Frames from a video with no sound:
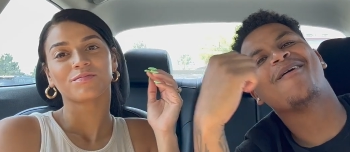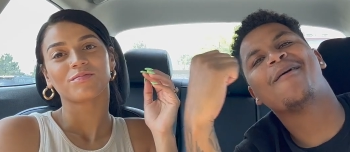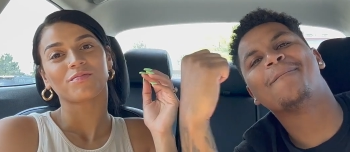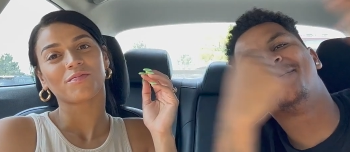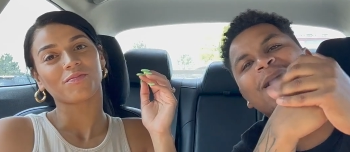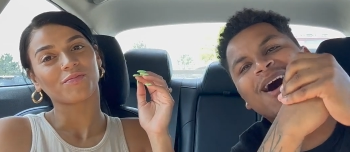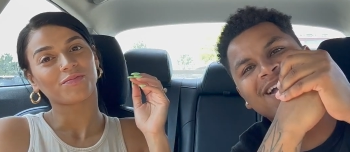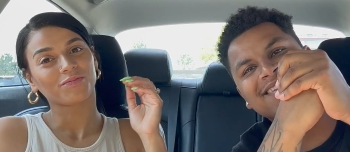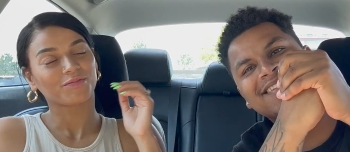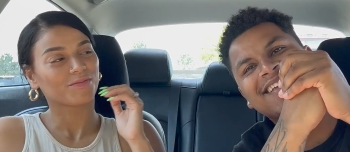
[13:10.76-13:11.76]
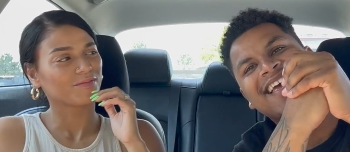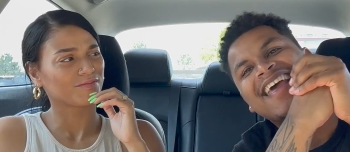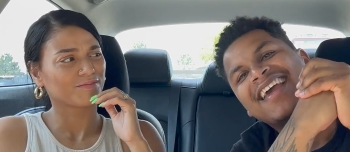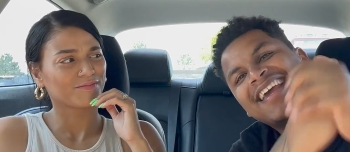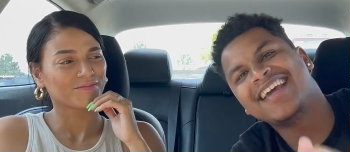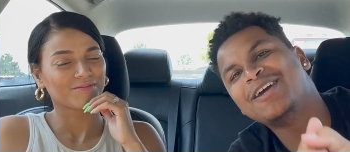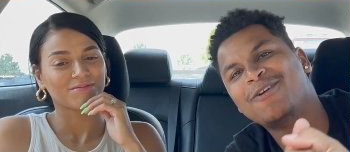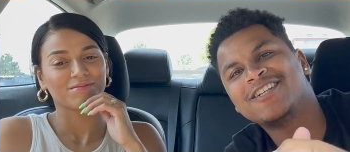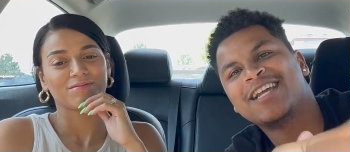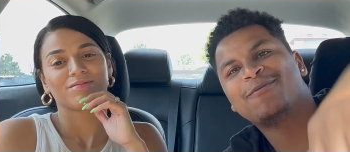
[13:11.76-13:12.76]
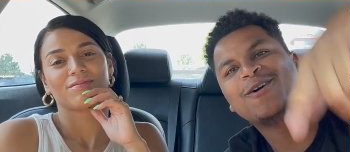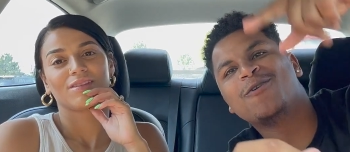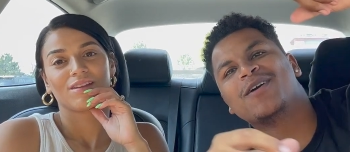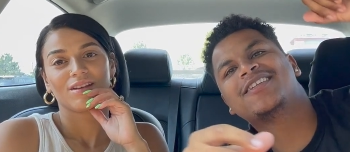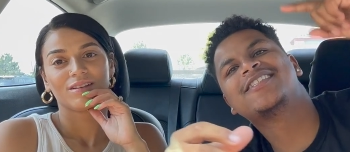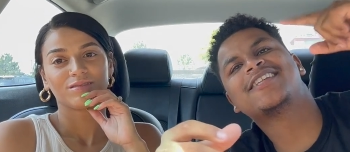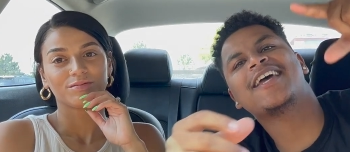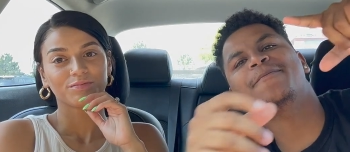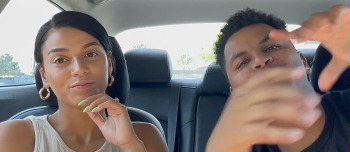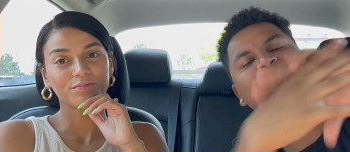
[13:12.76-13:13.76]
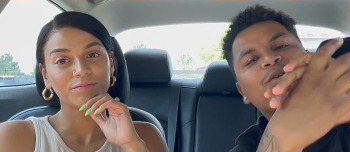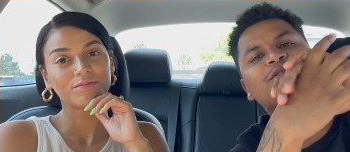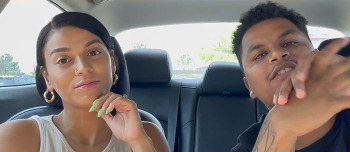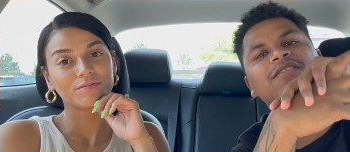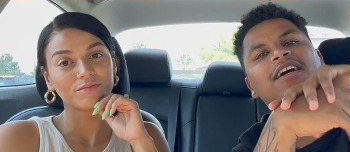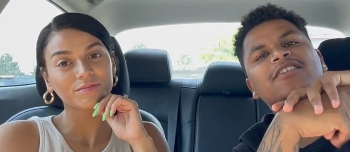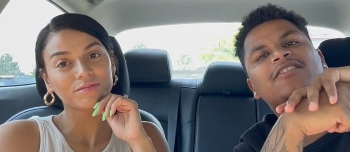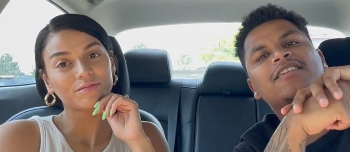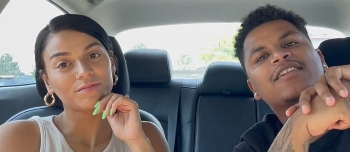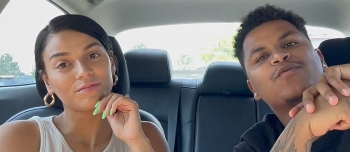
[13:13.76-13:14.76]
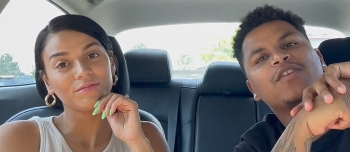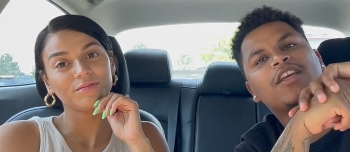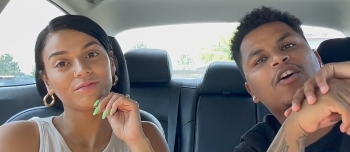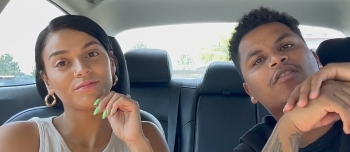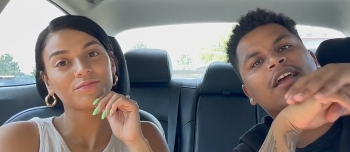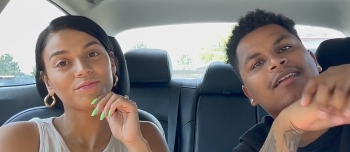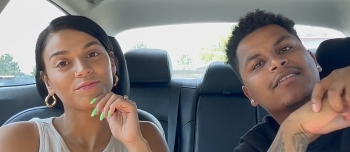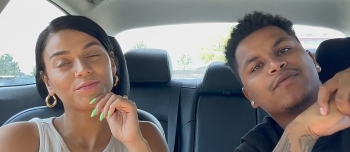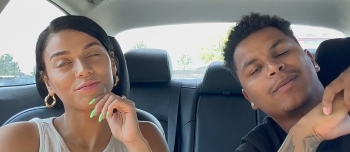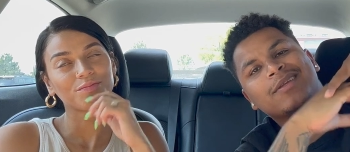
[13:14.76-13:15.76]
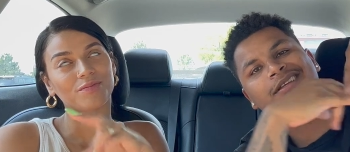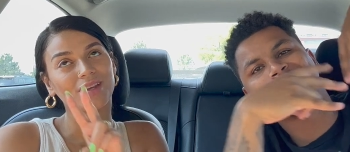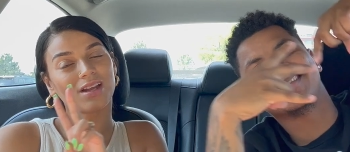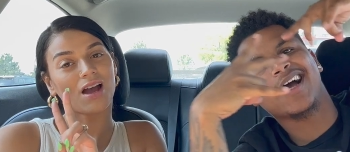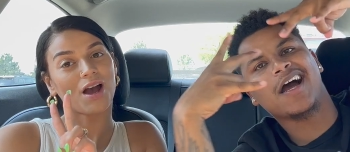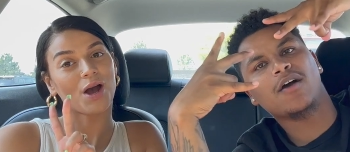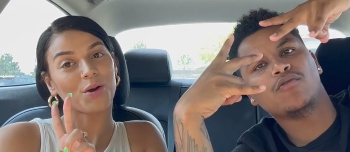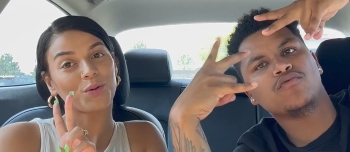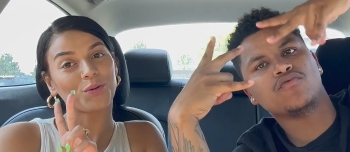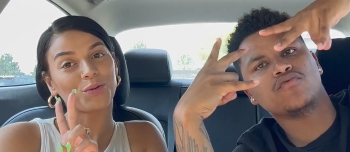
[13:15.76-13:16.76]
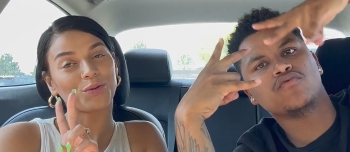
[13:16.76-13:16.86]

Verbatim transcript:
Speaker 1: But, anyways, like we always say, we'll see you guys in our next video. The Edison family is out.